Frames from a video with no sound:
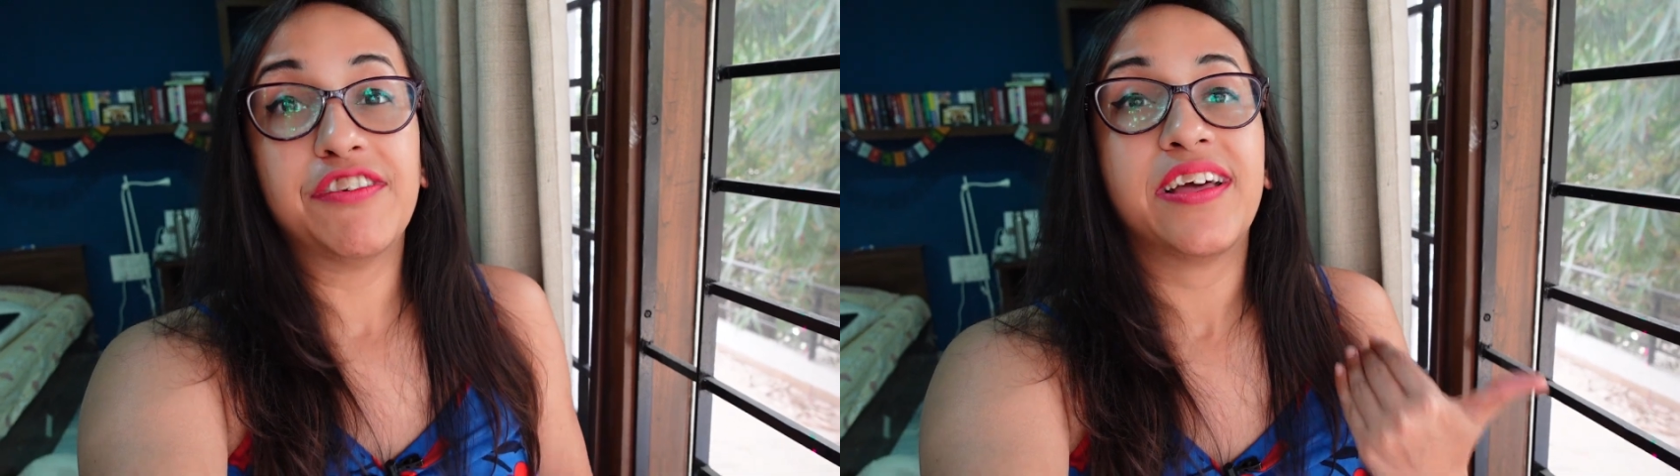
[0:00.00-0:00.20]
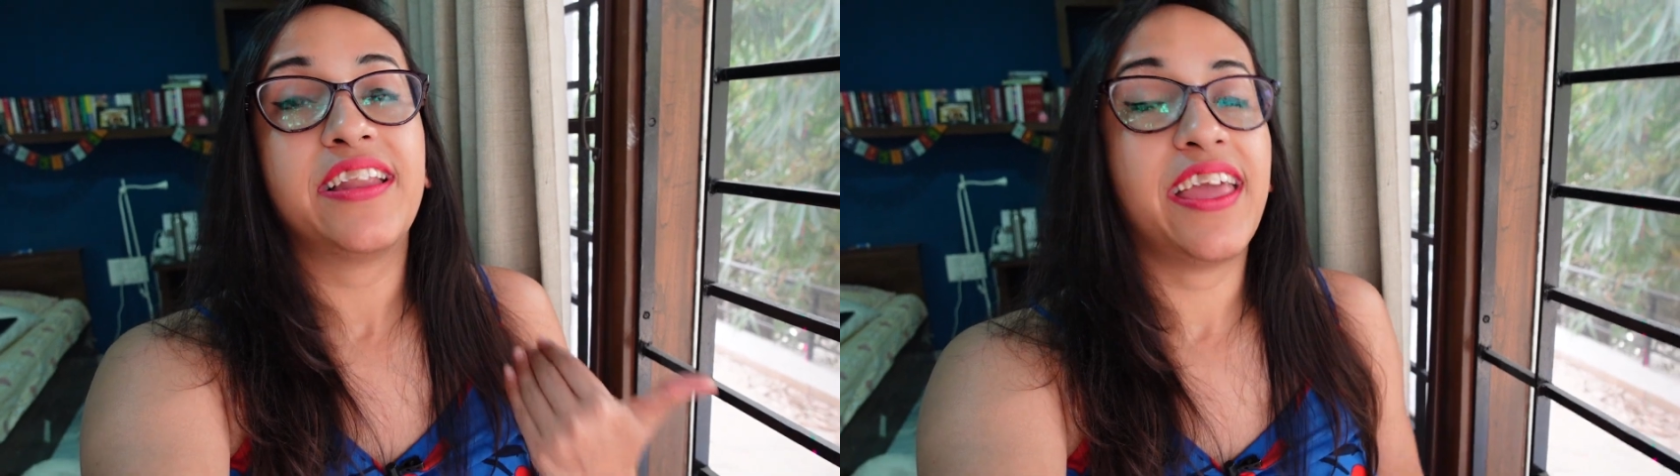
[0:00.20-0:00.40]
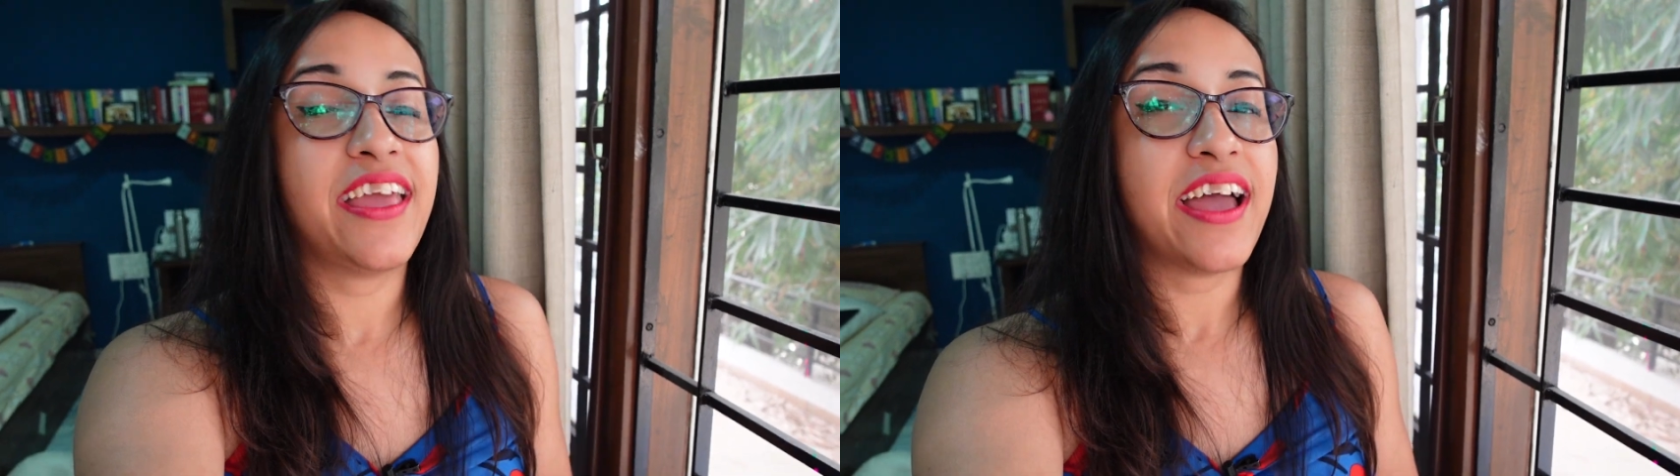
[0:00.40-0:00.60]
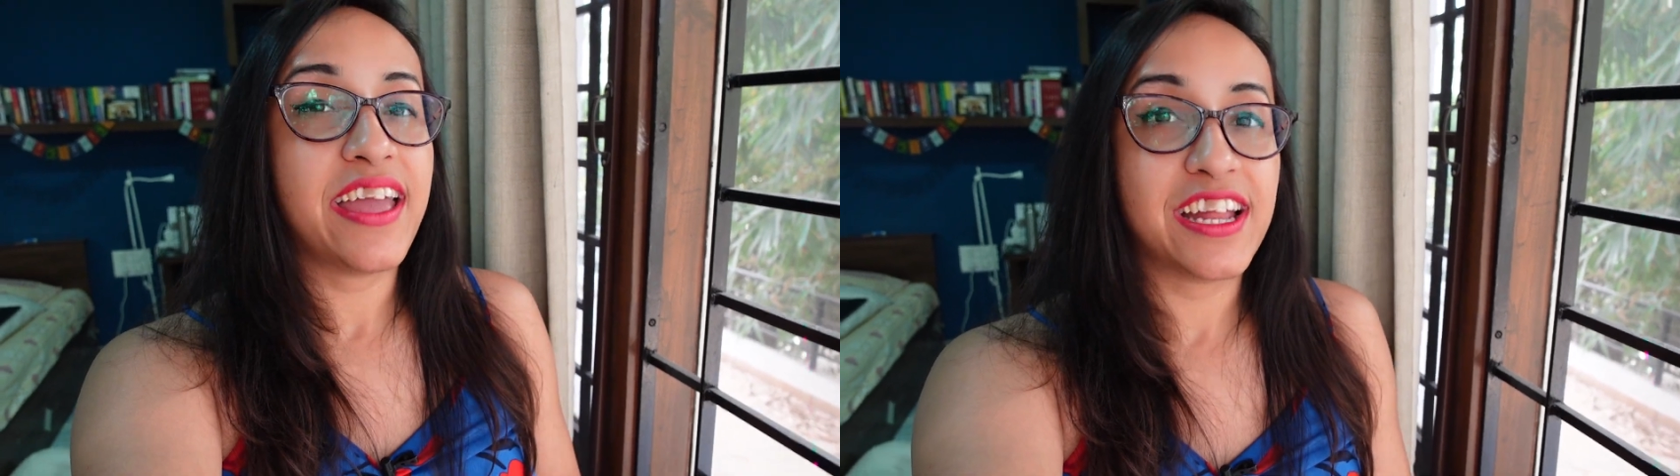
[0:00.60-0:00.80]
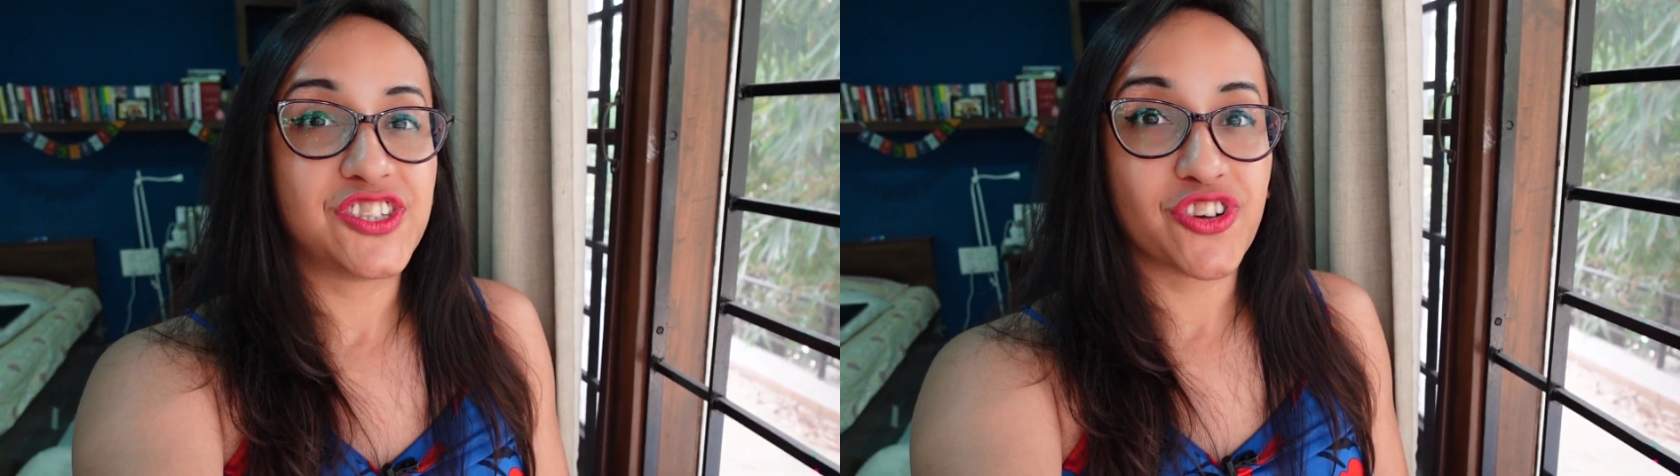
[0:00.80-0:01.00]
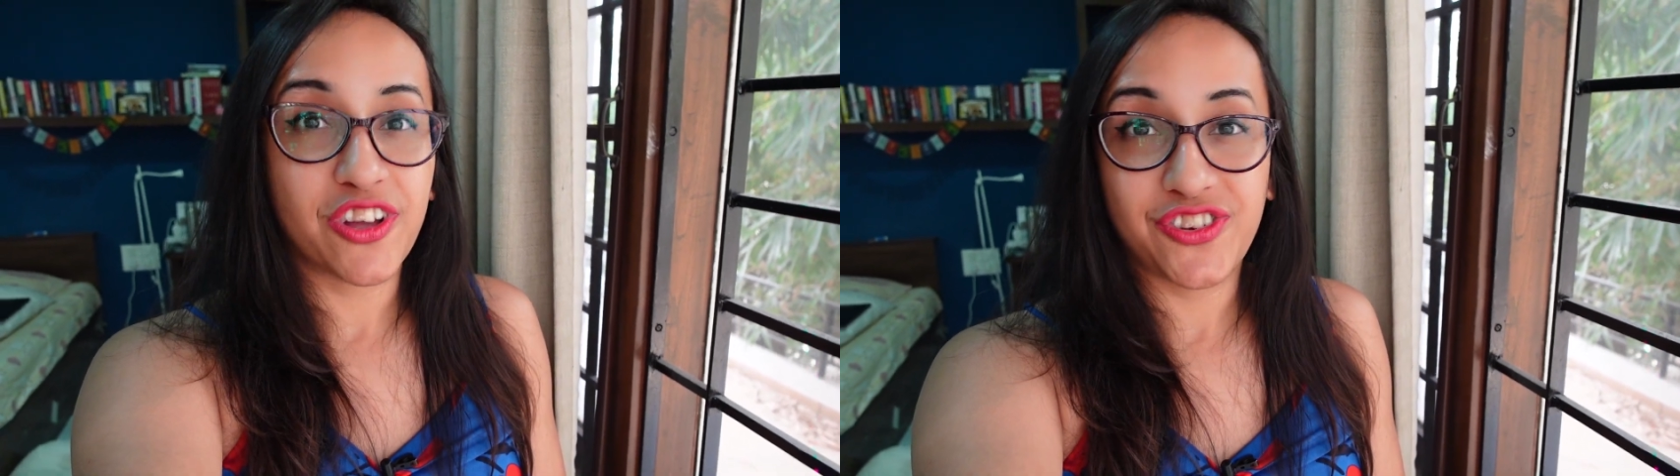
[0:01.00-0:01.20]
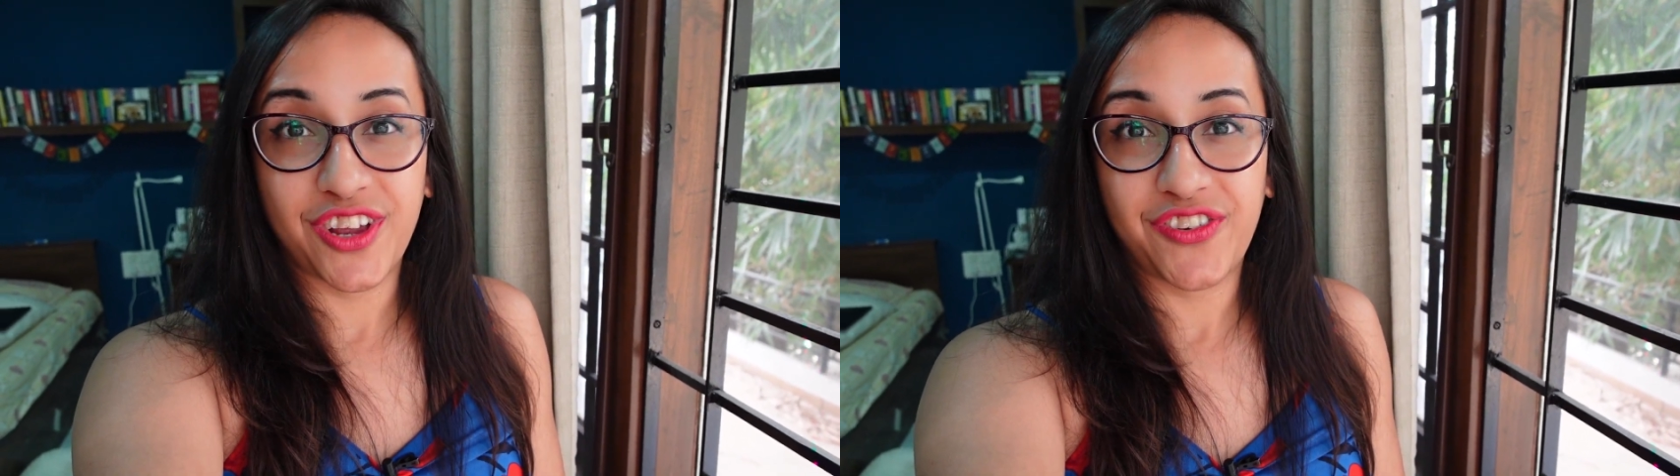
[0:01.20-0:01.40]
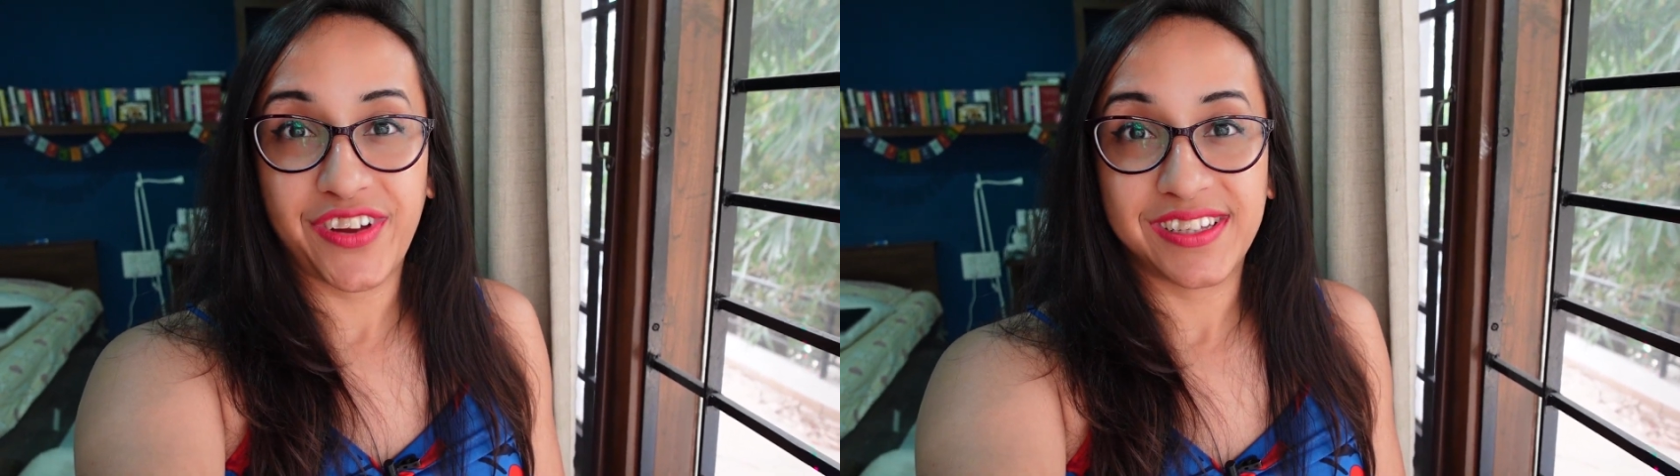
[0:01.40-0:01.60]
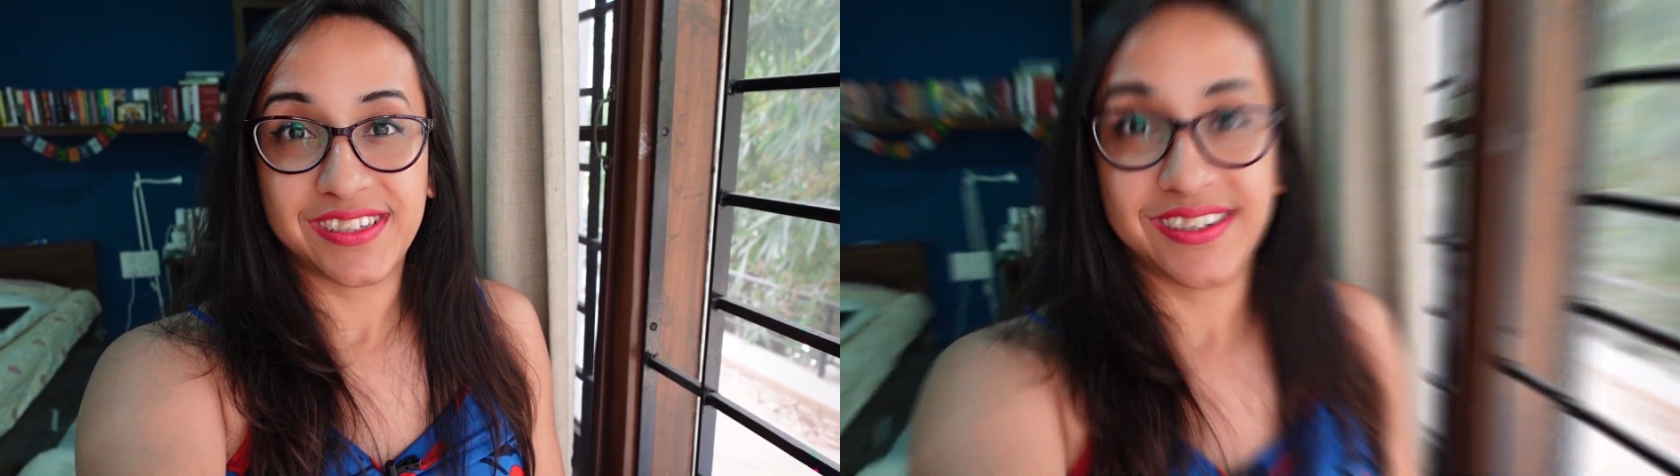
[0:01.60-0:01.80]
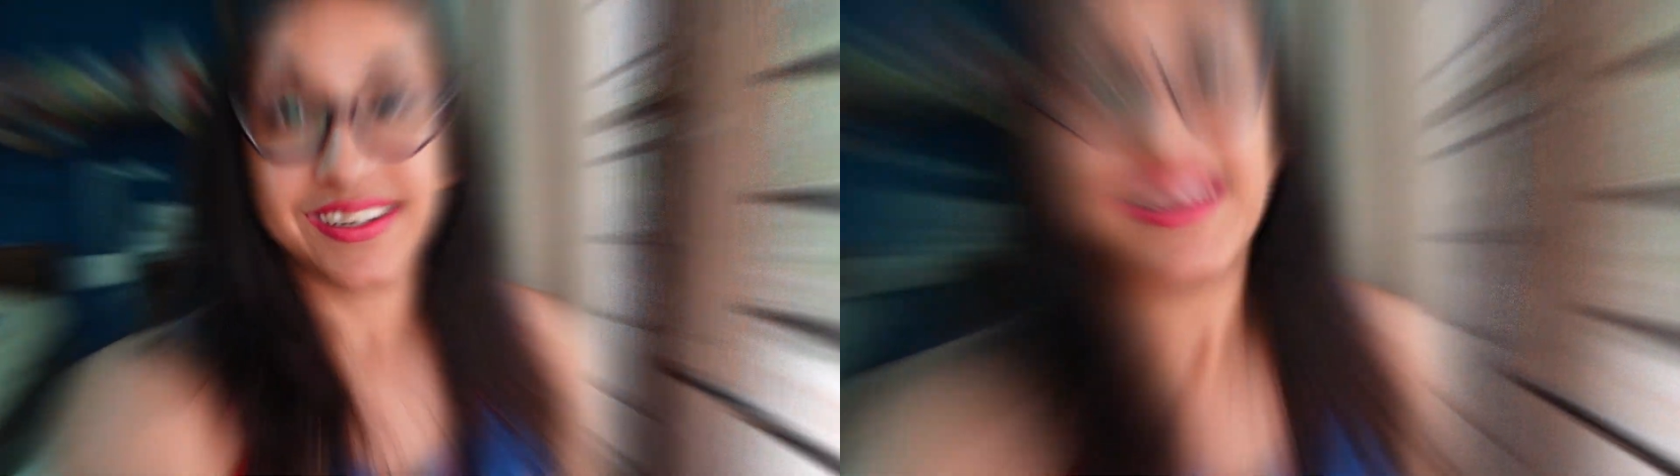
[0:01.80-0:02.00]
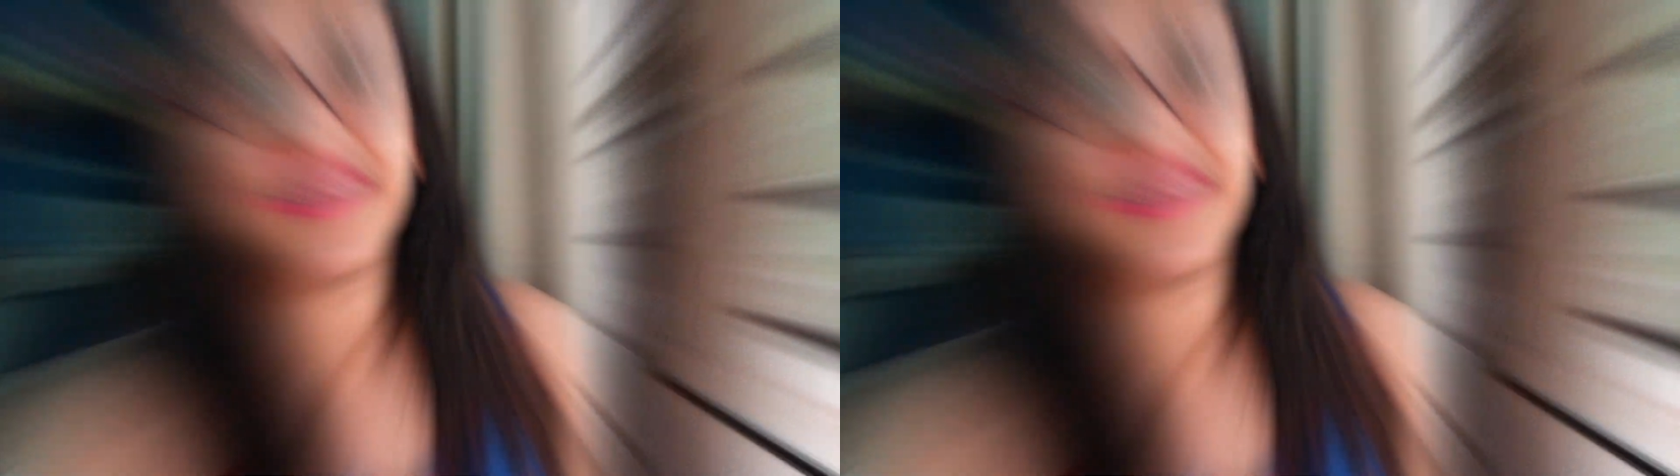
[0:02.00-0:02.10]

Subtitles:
with an AI headshot generator.